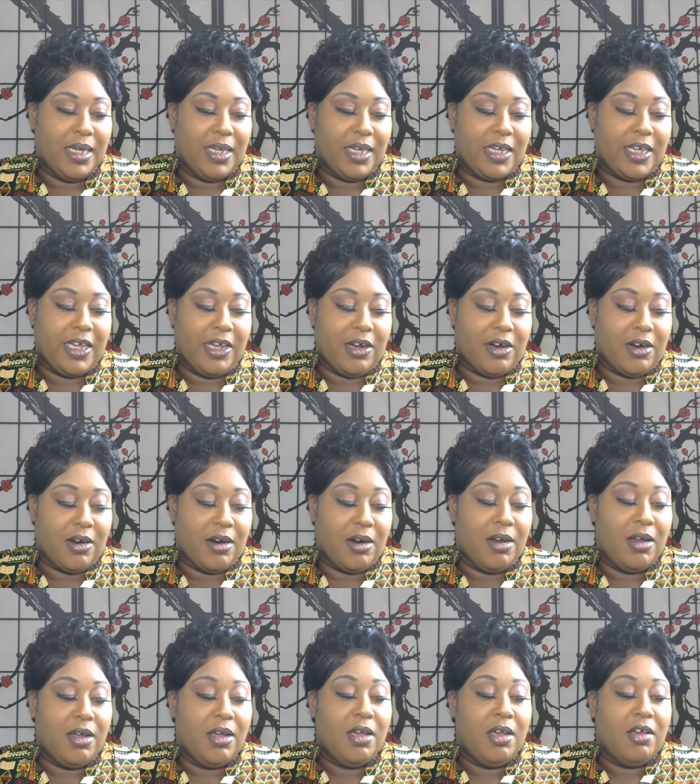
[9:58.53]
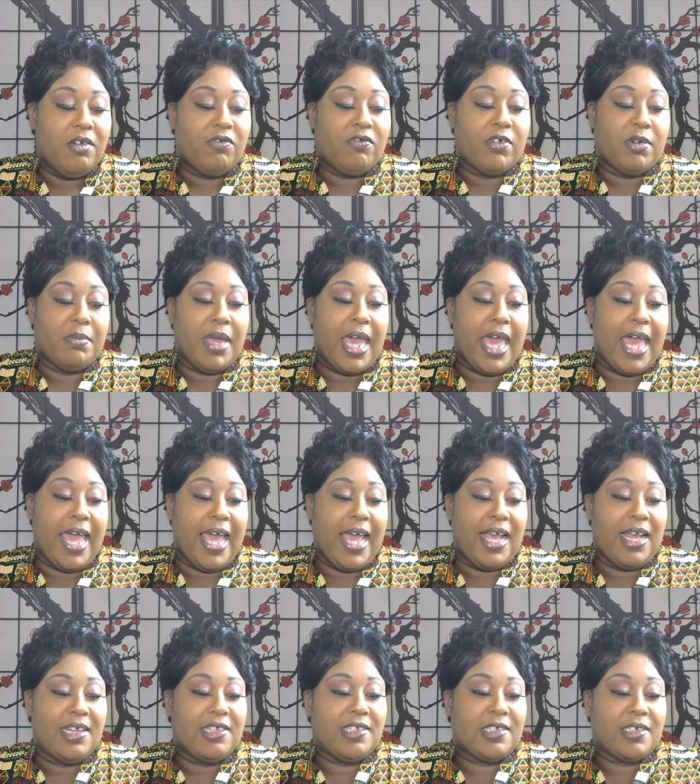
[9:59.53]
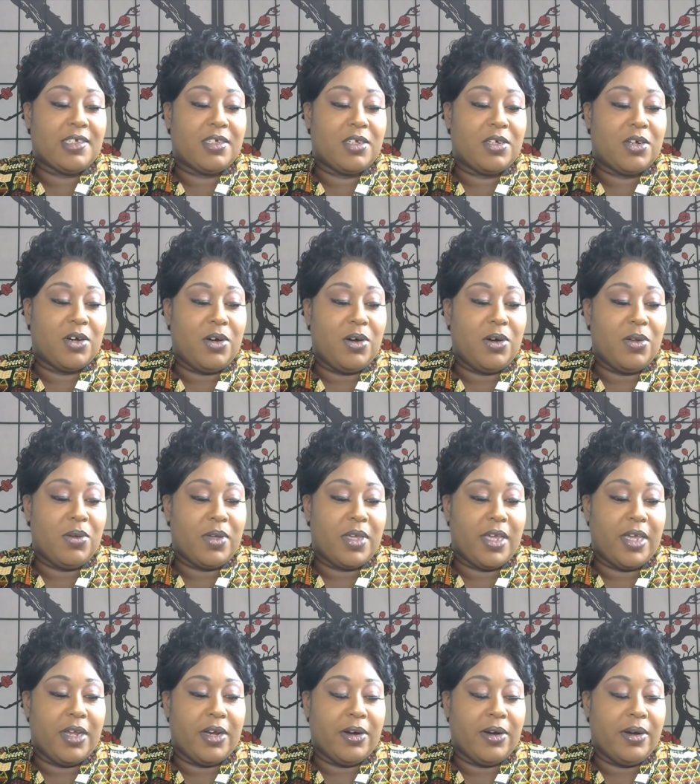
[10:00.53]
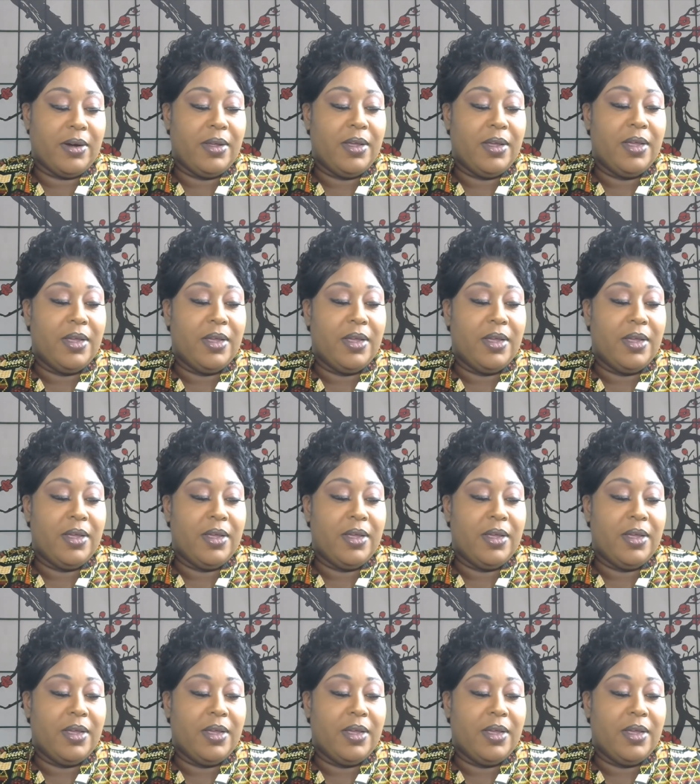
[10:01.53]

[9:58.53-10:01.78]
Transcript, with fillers: here from Hask Curl Care,